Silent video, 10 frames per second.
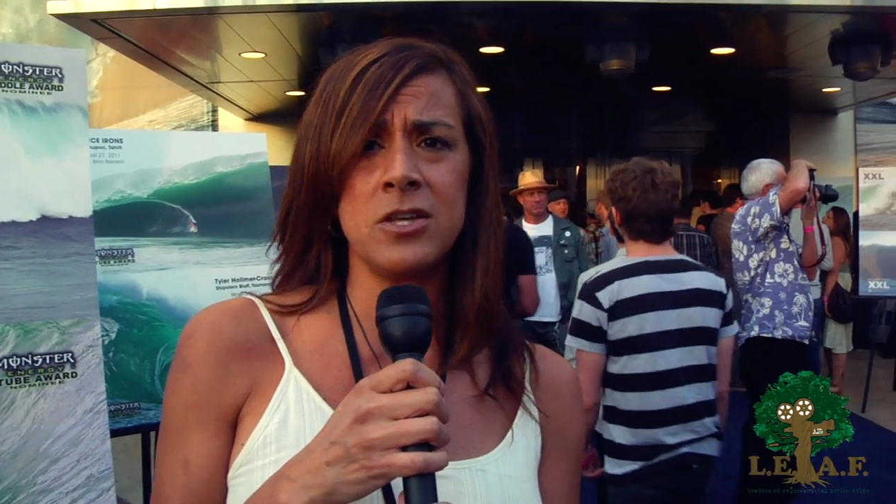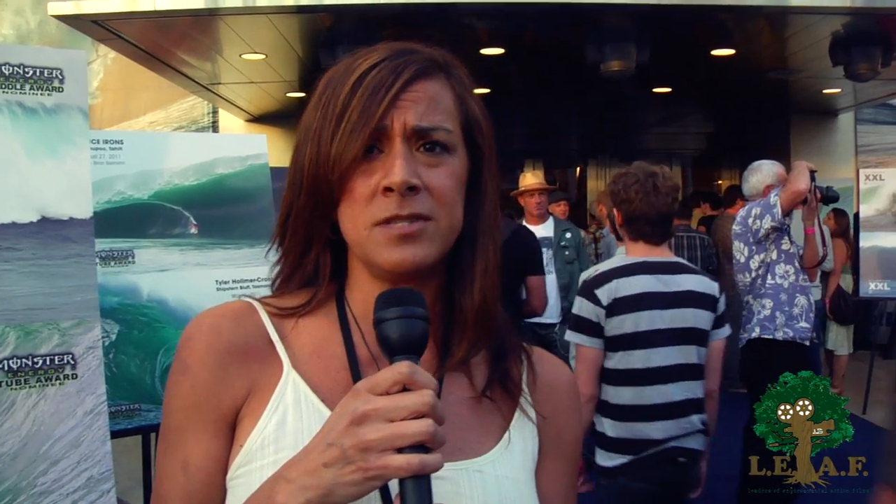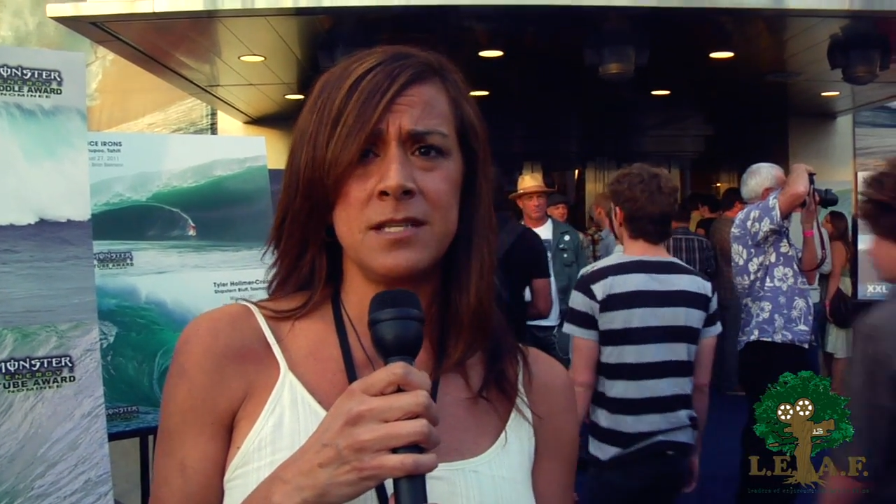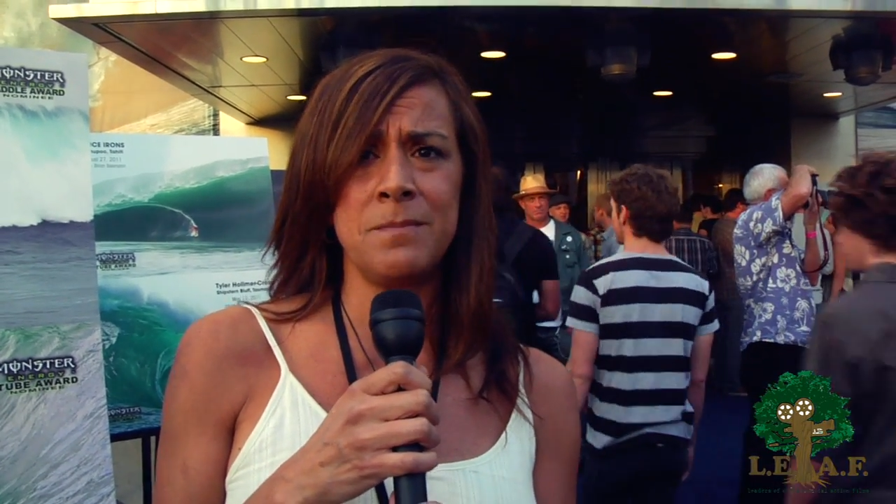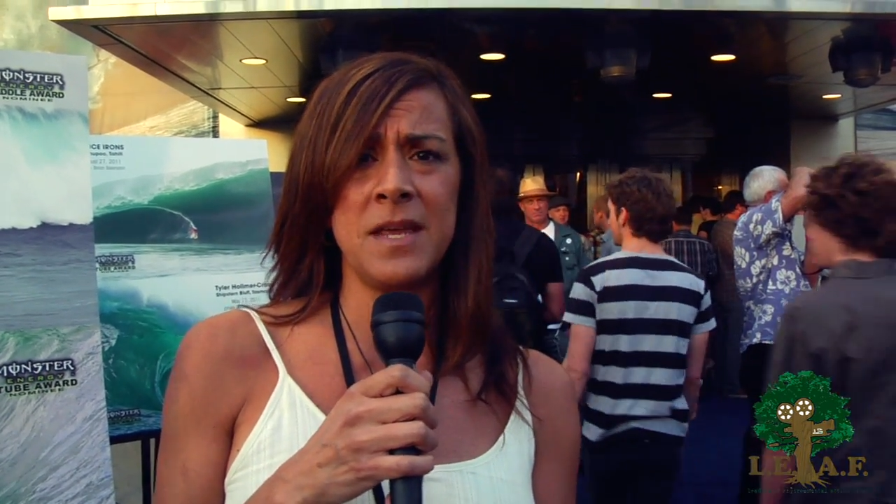
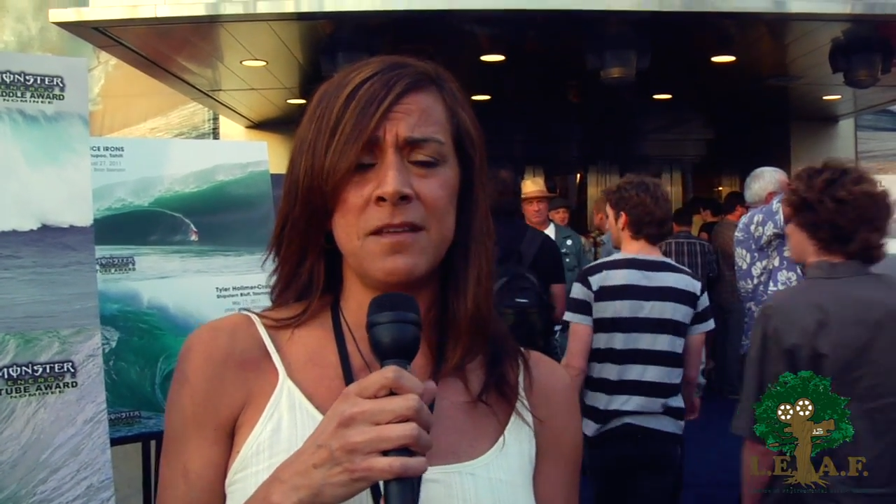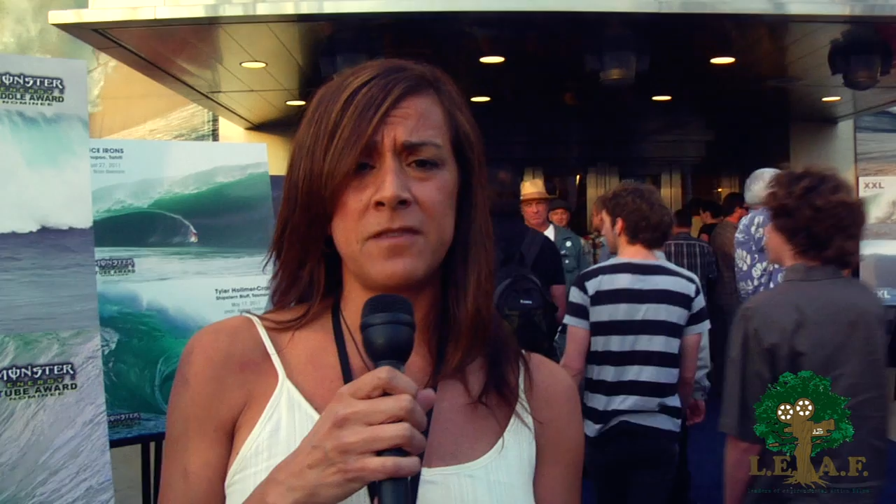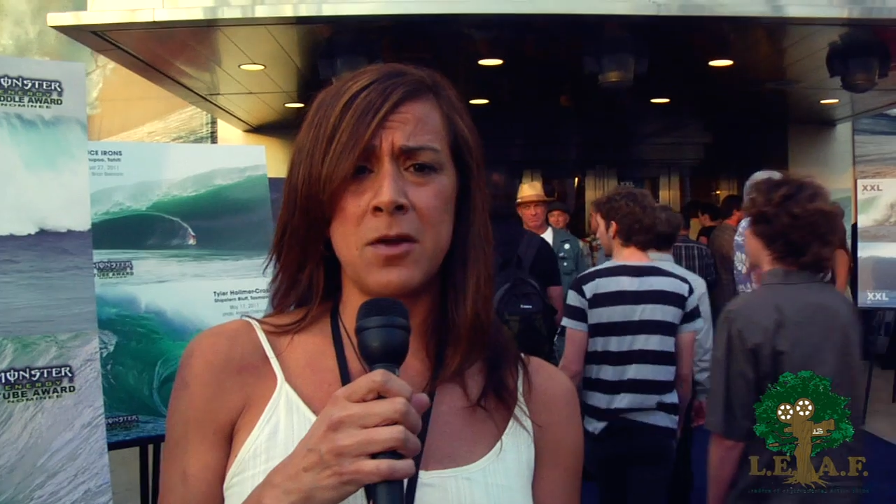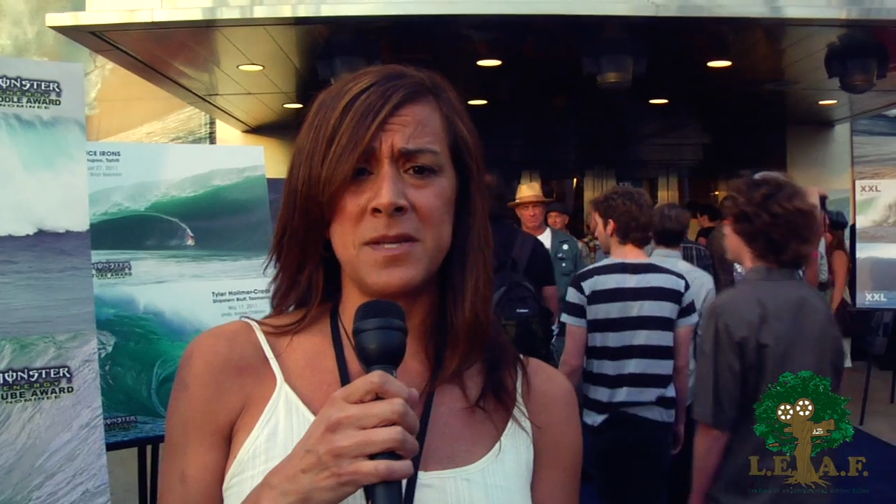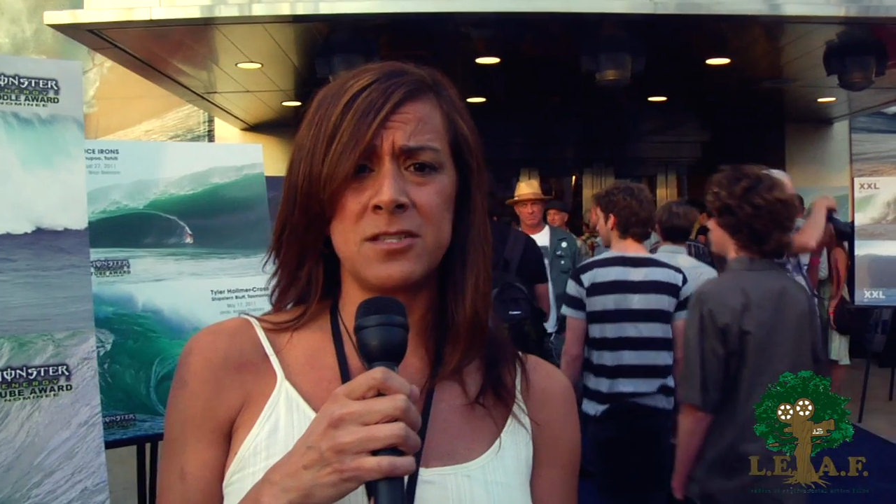youth to be
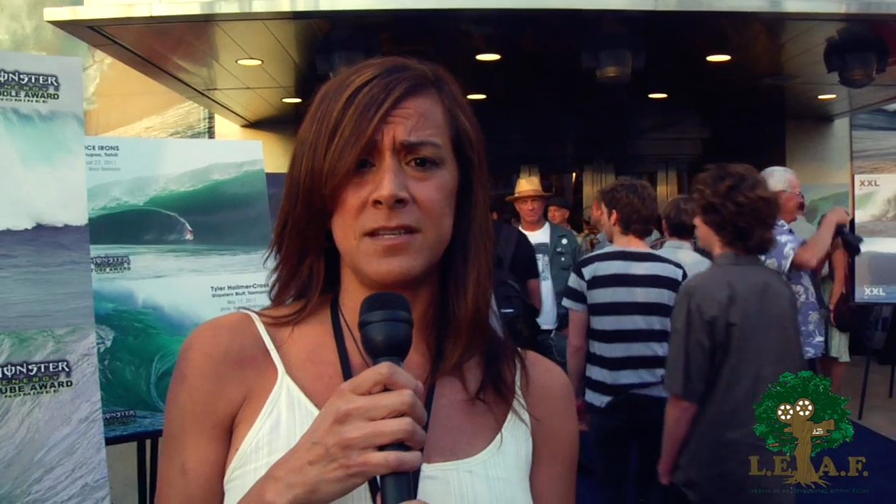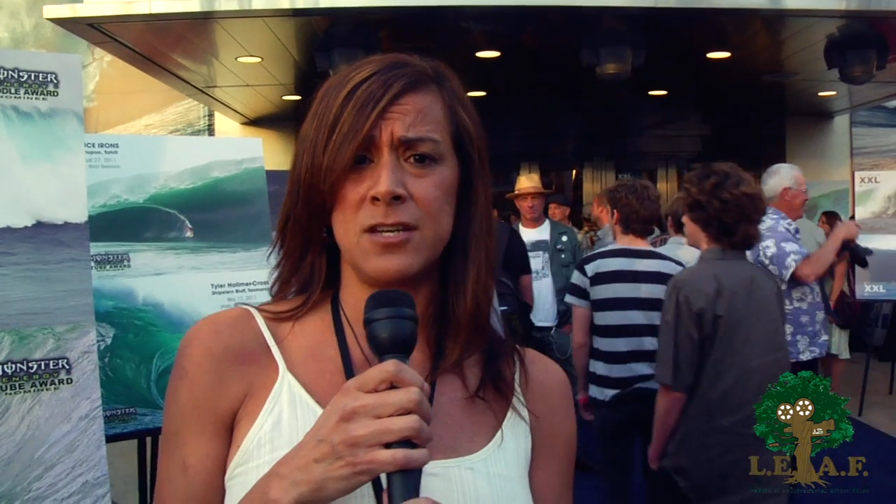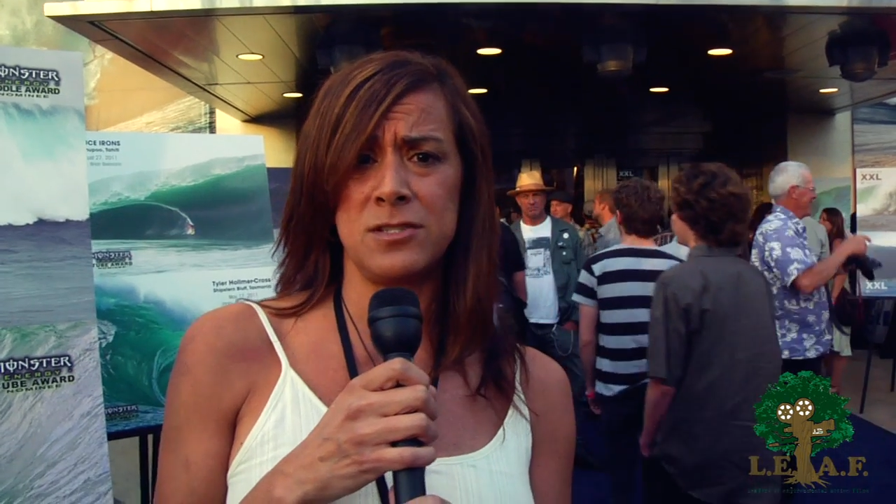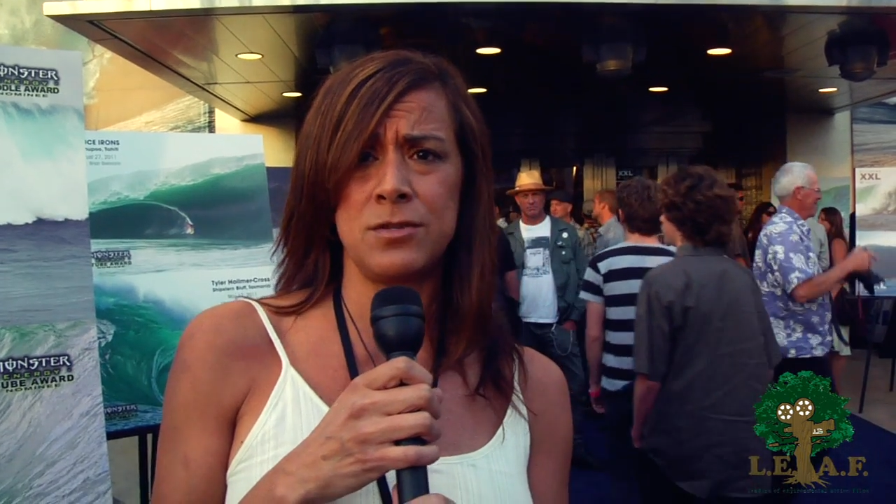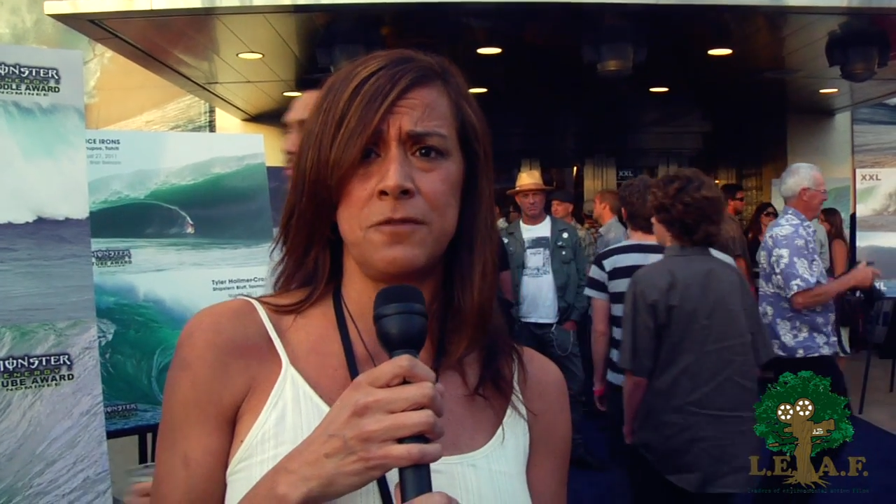environmental
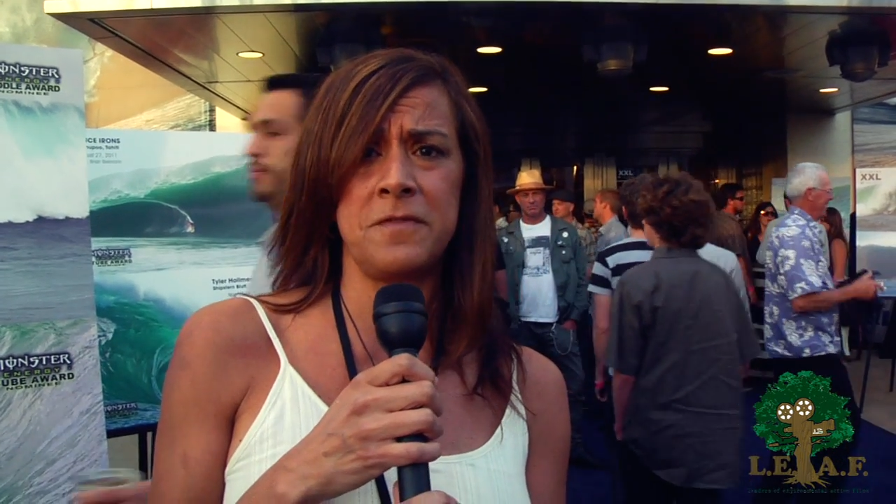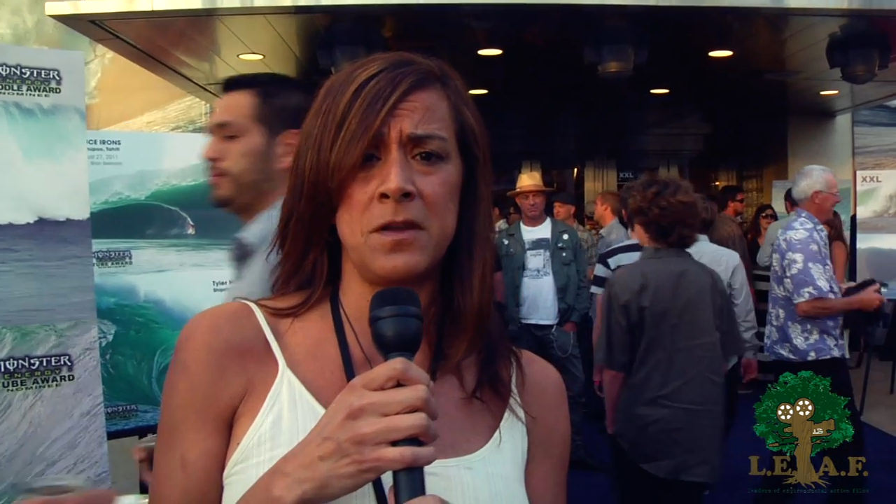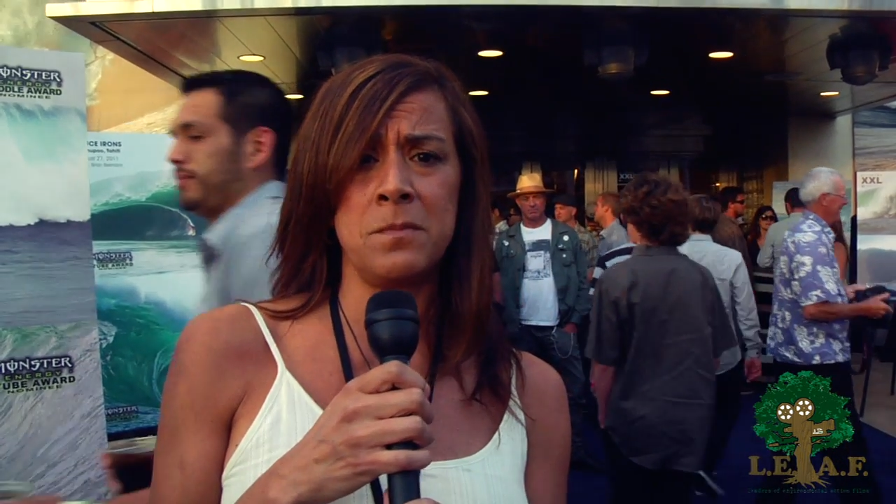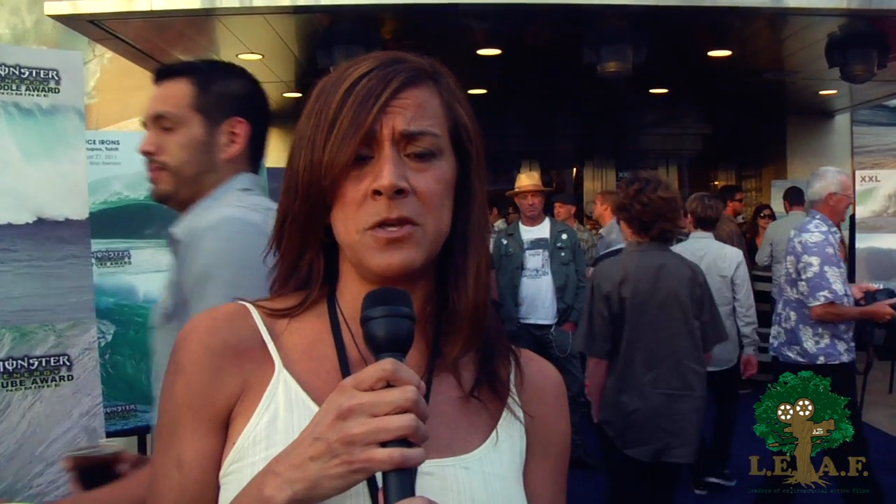leaders through film,